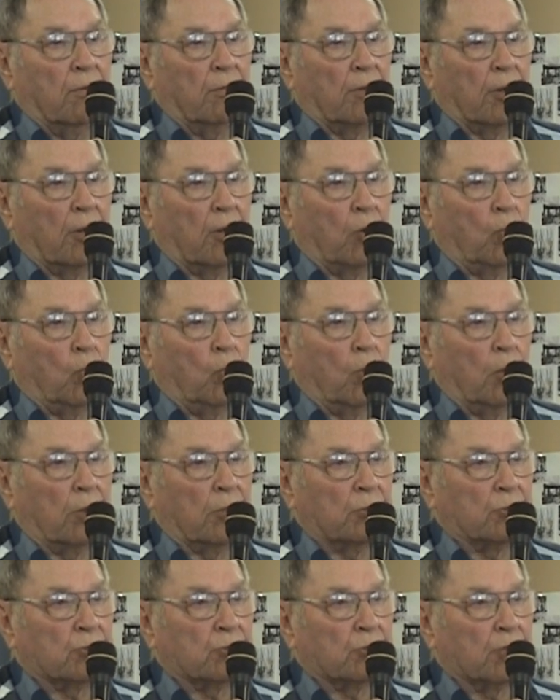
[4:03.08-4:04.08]
There
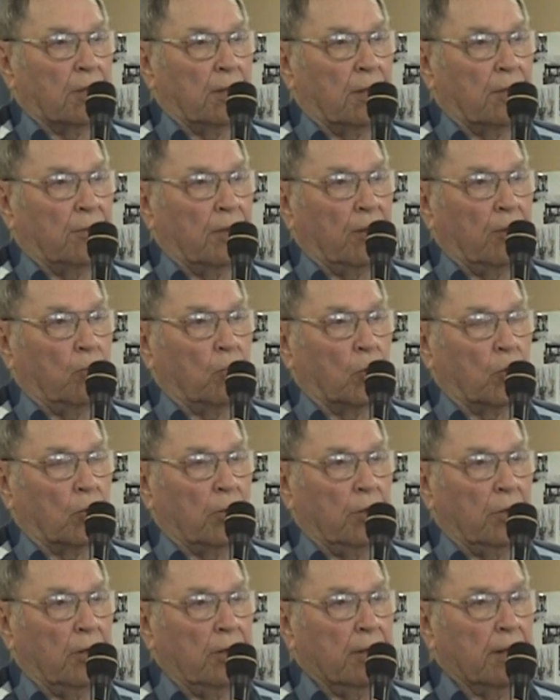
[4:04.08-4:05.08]
was, uh, they were
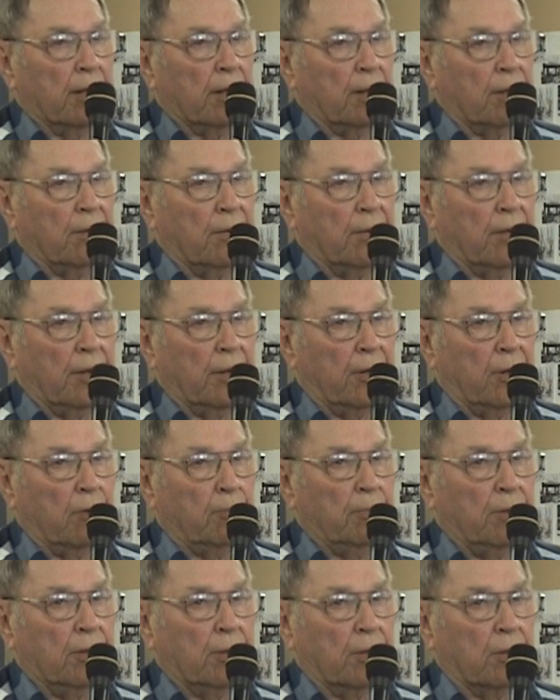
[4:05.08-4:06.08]
getting out of there
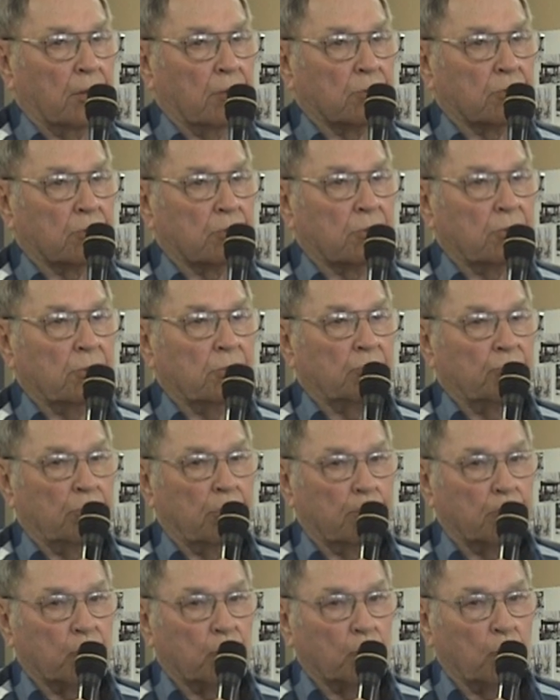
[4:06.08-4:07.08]
because of these
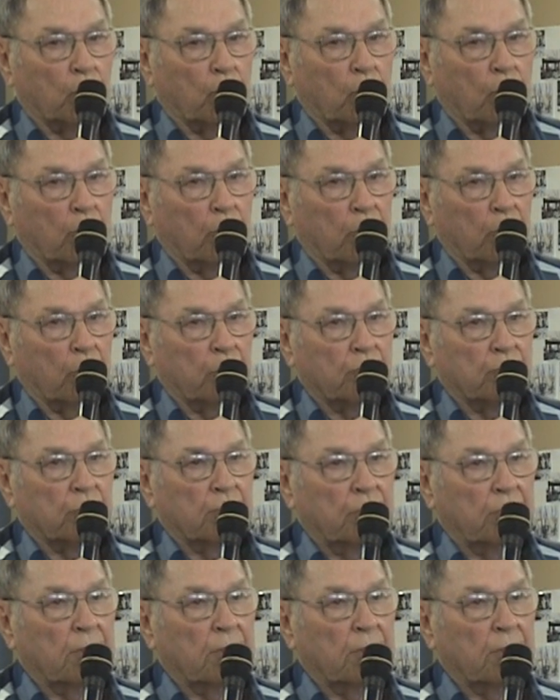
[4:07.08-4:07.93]
Jim Crow laws.